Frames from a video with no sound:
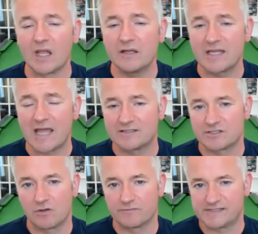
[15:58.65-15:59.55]
the
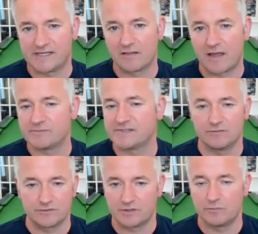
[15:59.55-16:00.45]
Agiloft CLM
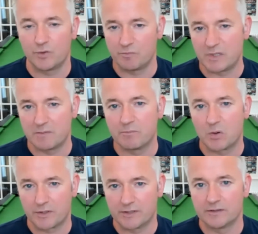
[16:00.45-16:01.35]
solution would be
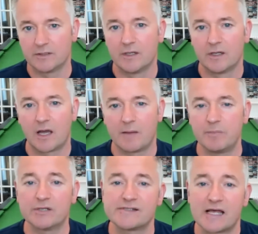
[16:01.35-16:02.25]
important um,
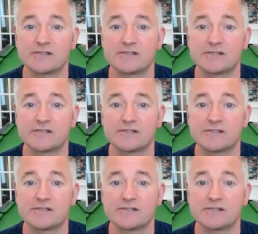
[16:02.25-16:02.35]
because that